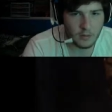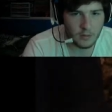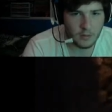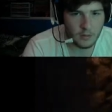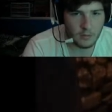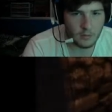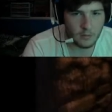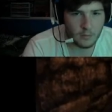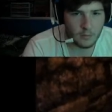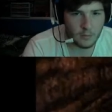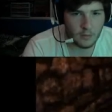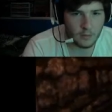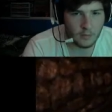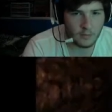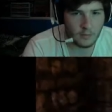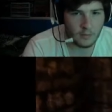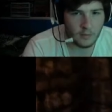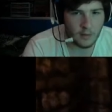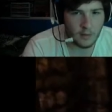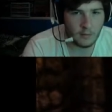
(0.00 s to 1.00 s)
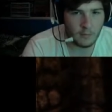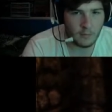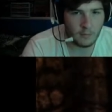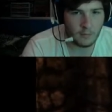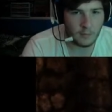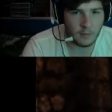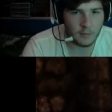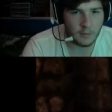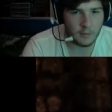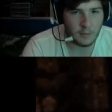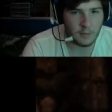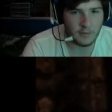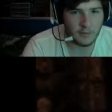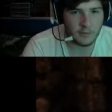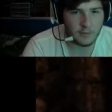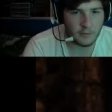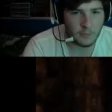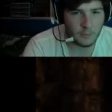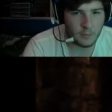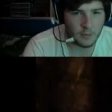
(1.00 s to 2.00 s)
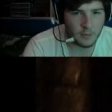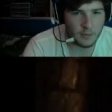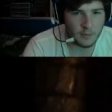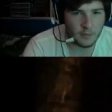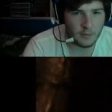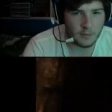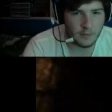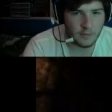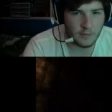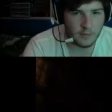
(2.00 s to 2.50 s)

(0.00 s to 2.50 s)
Well, isn't that what the monster wants?